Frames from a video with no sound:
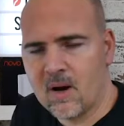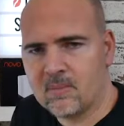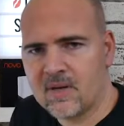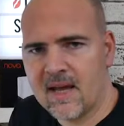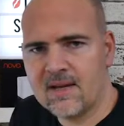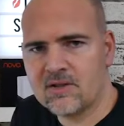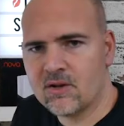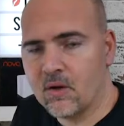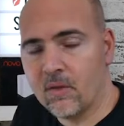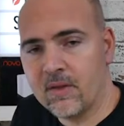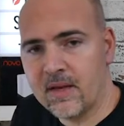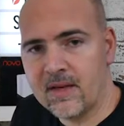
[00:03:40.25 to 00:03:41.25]
updates
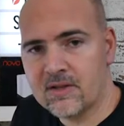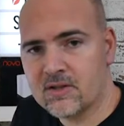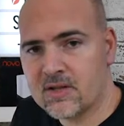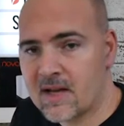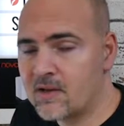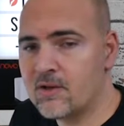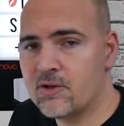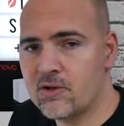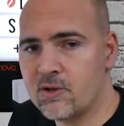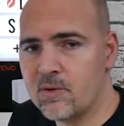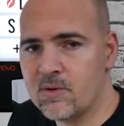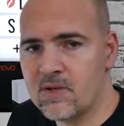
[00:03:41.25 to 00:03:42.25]
on the second
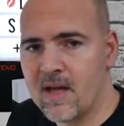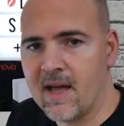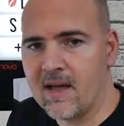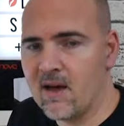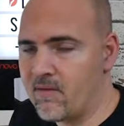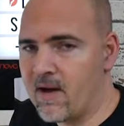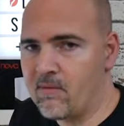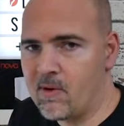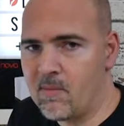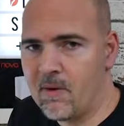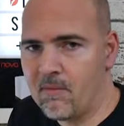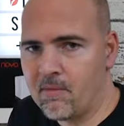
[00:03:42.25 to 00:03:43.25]
Tuesday of
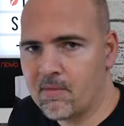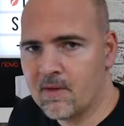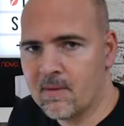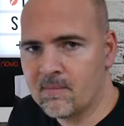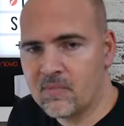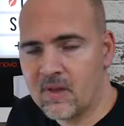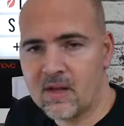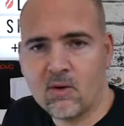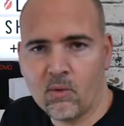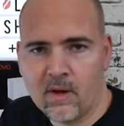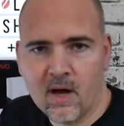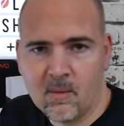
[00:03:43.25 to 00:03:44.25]
every month. They
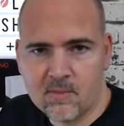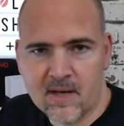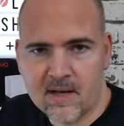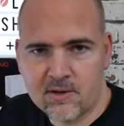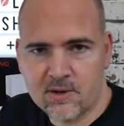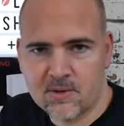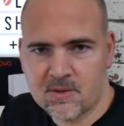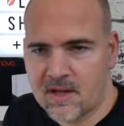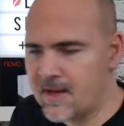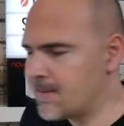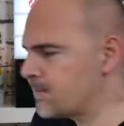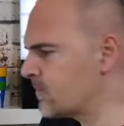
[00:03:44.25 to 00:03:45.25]
call it Update Tuesday.